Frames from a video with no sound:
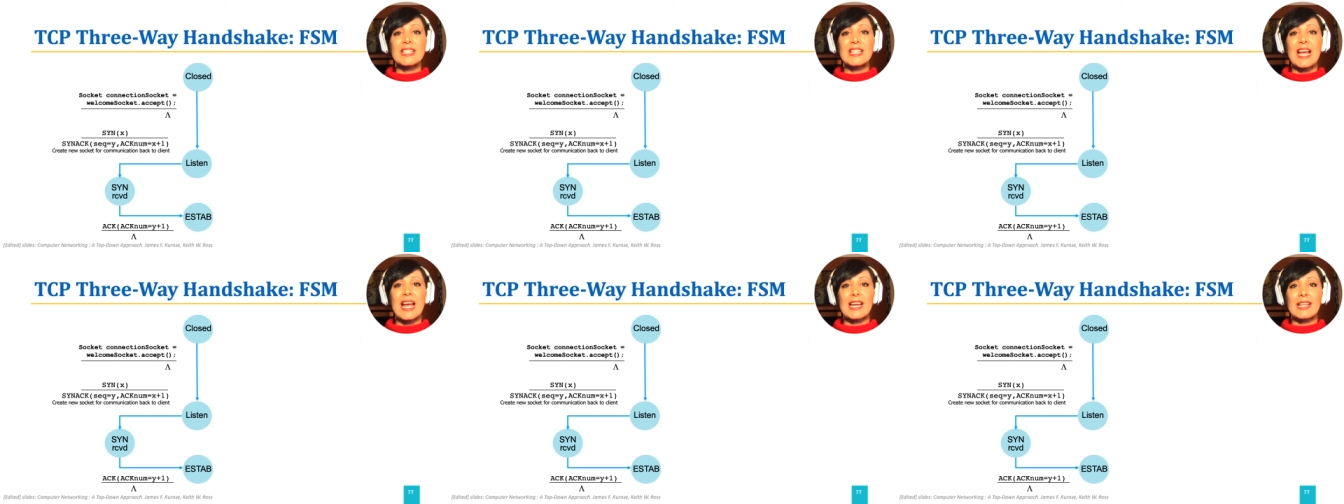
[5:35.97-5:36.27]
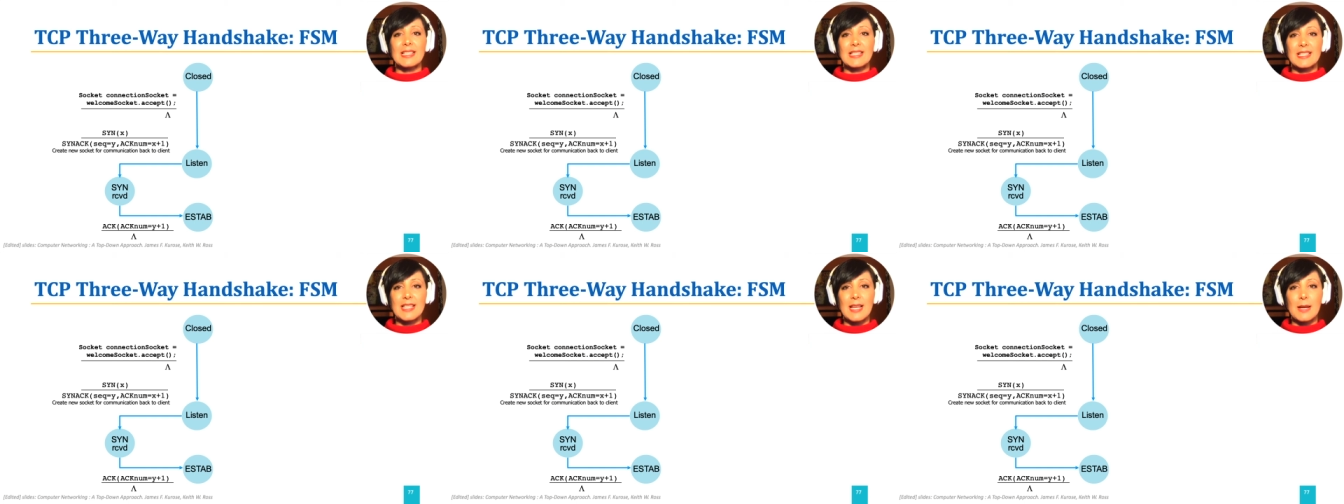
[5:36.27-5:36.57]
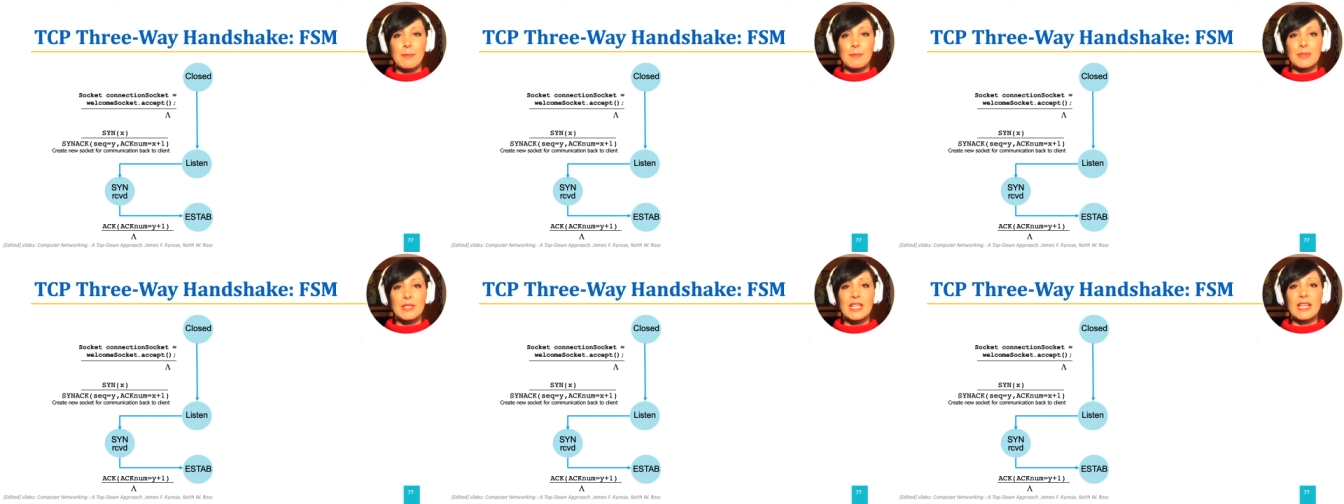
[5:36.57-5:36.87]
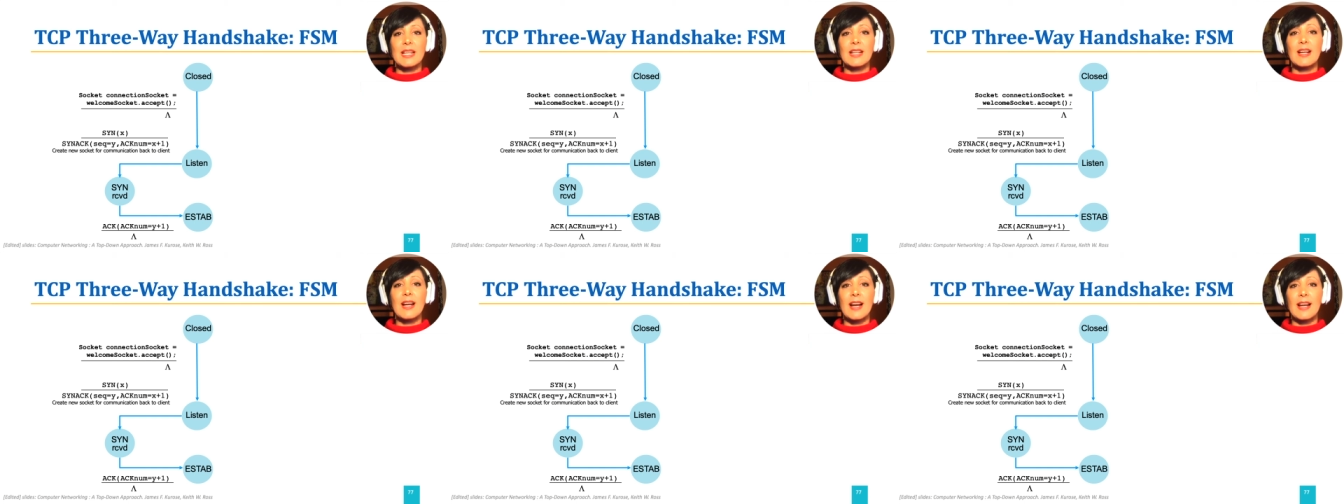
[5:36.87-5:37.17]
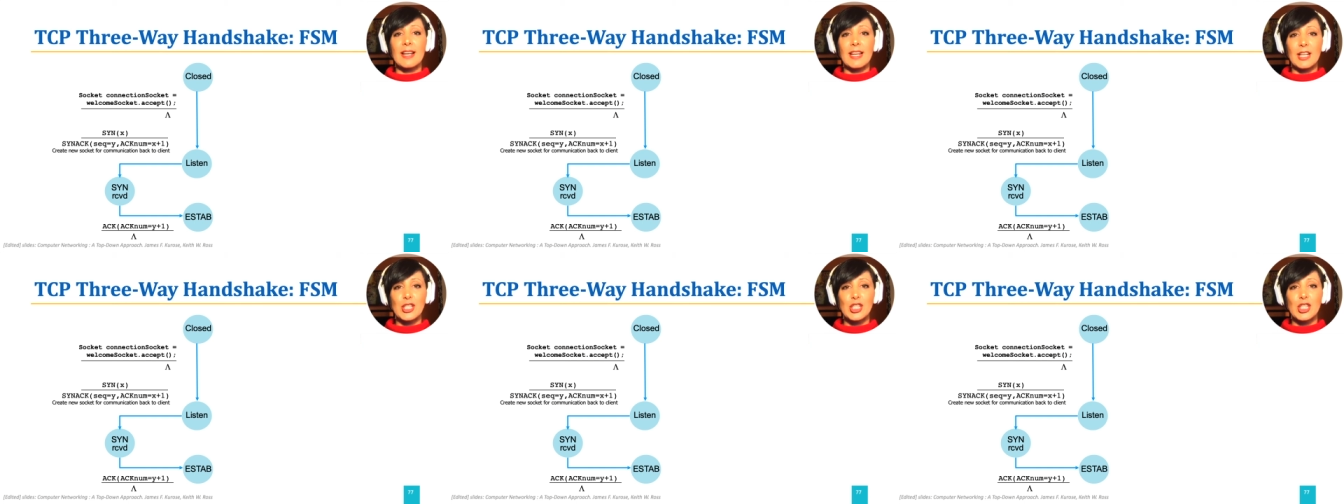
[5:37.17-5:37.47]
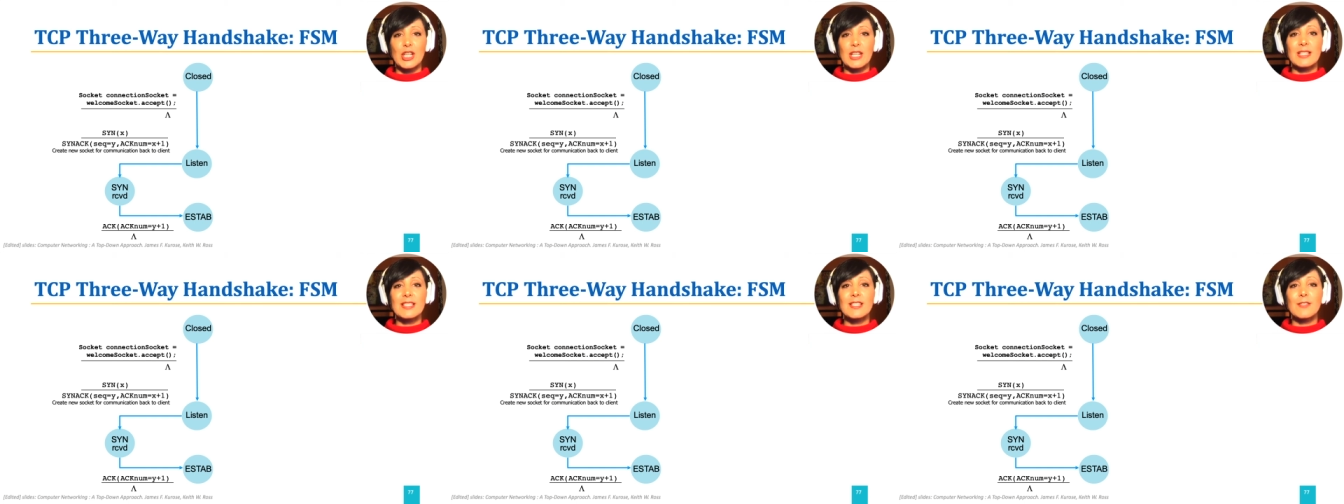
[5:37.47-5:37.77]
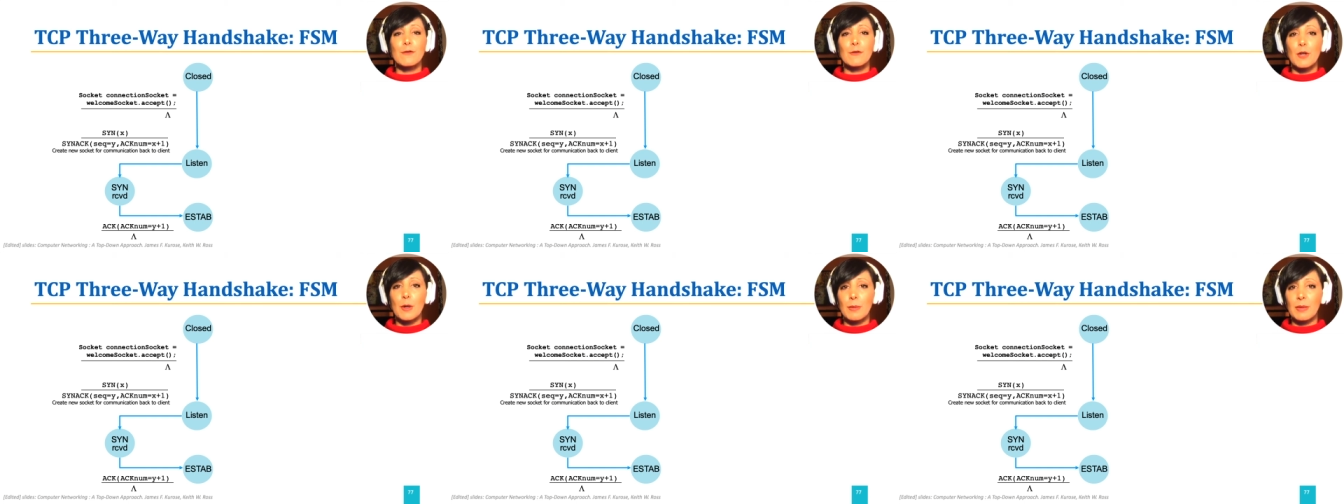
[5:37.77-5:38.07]
accepting connections
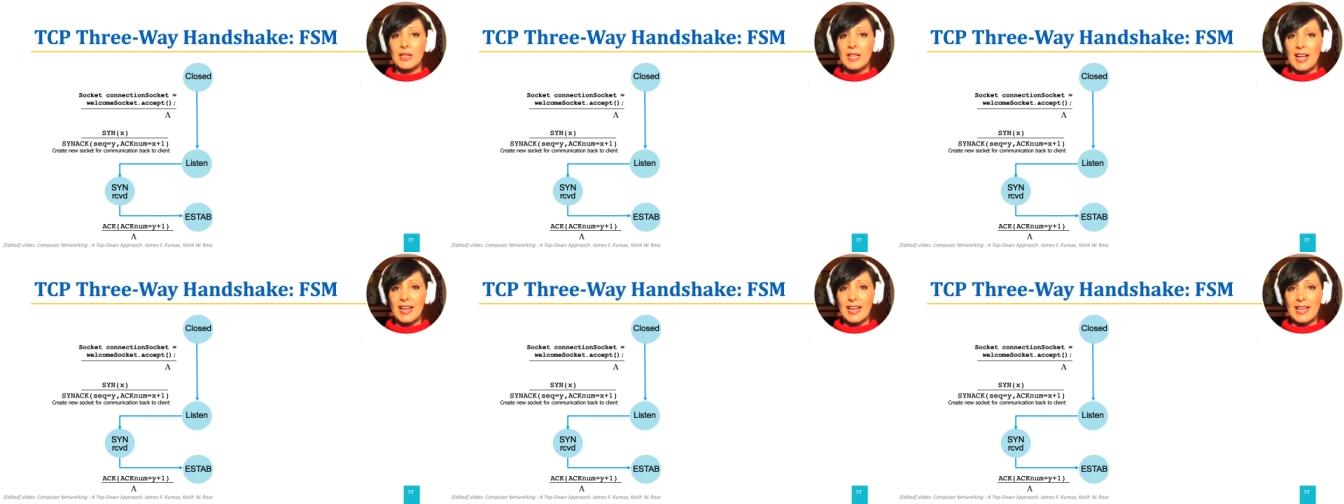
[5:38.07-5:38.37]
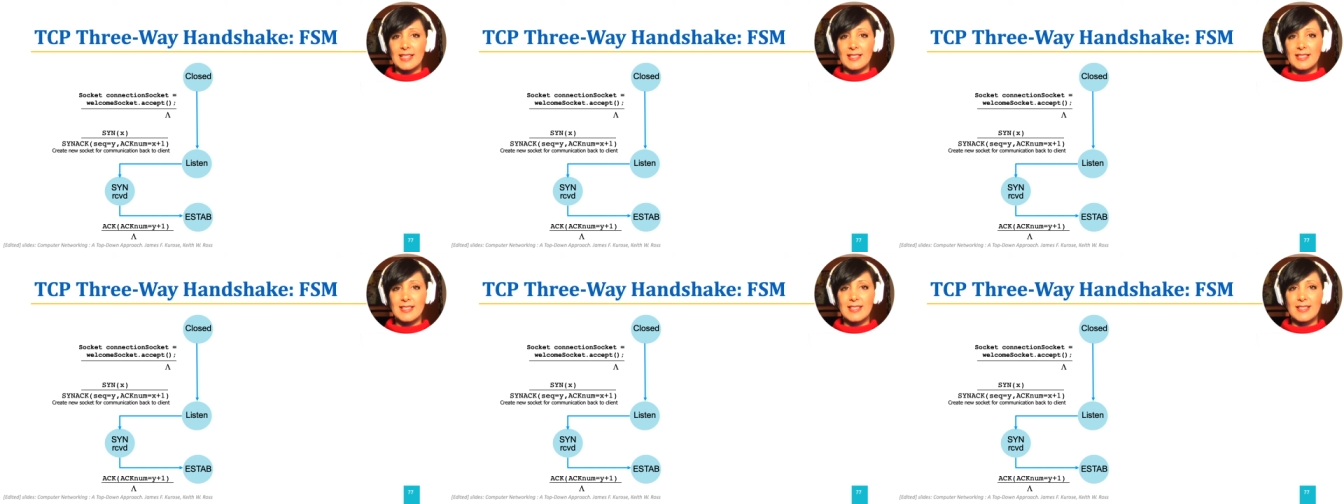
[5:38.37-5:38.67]
from clients.